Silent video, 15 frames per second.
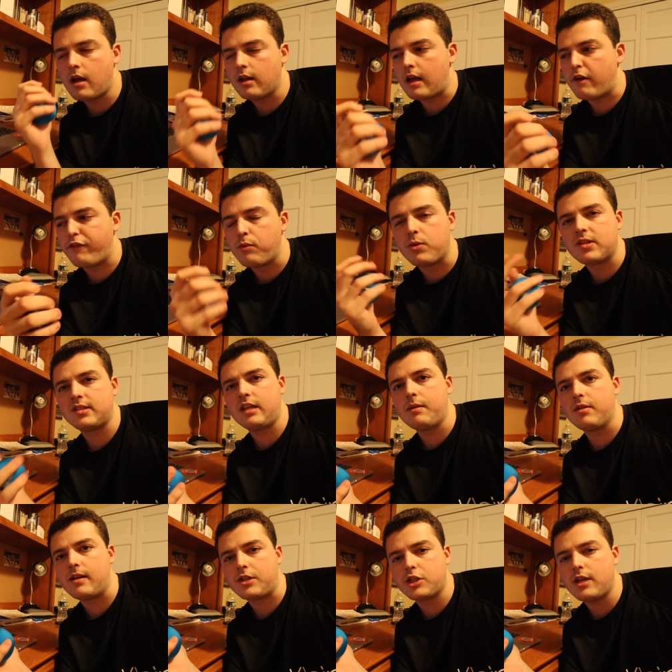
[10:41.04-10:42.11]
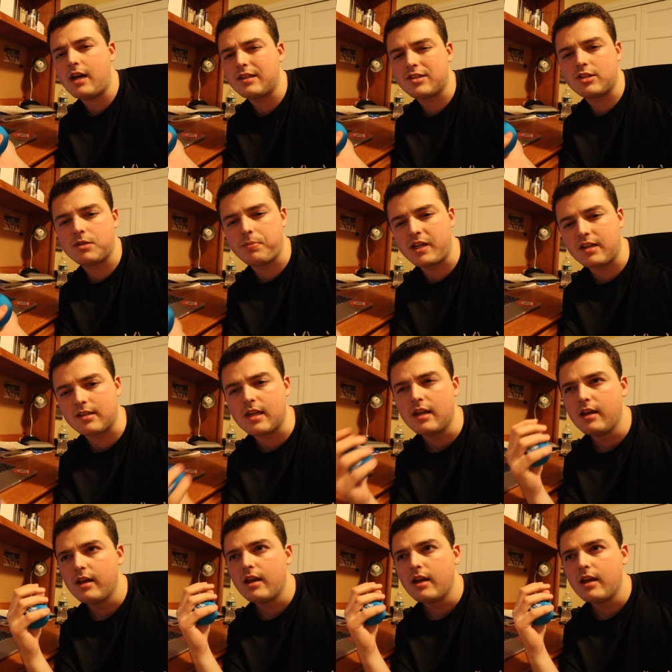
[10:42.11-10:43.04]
allow for more stabilized shots, just because